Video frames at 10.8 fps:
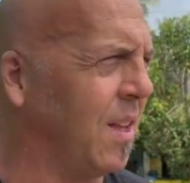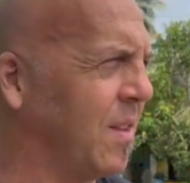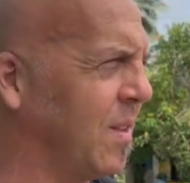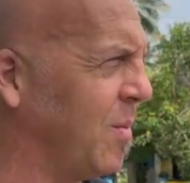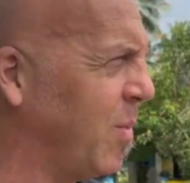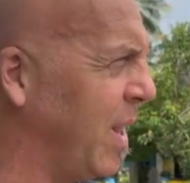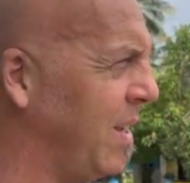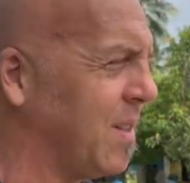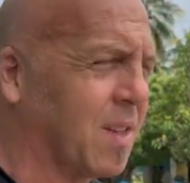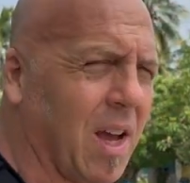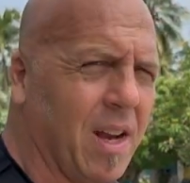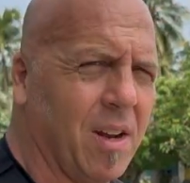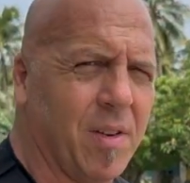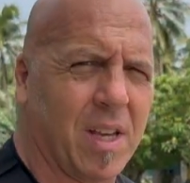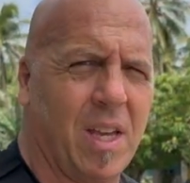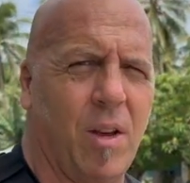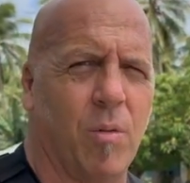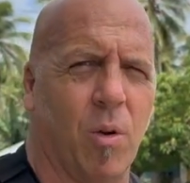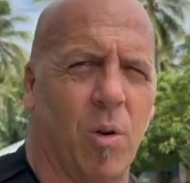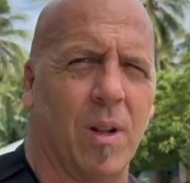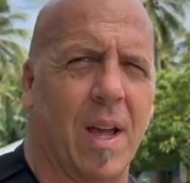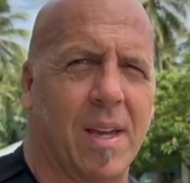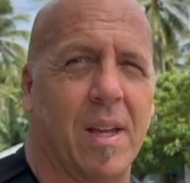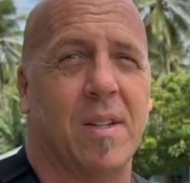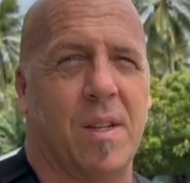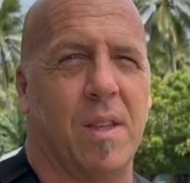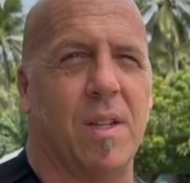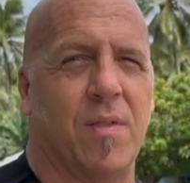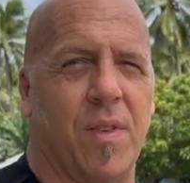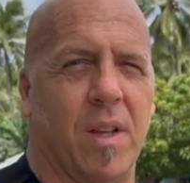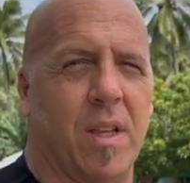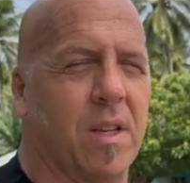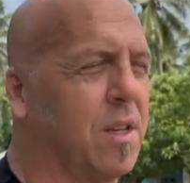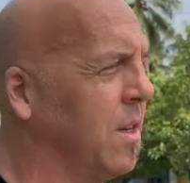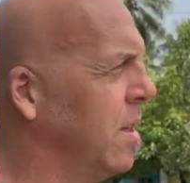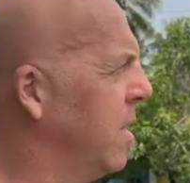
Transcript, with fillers: It plays kind of a key role, I guess, to this village.